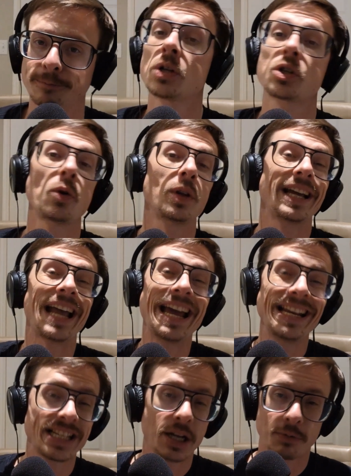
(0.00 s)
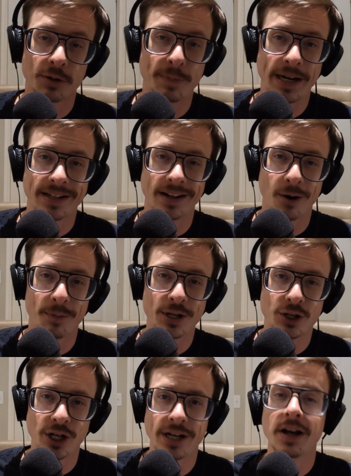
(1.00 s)
So like any self-respecting
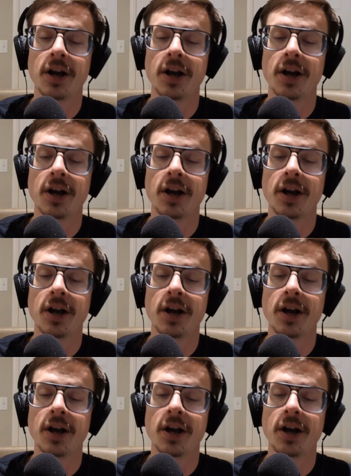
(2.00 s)
RPG,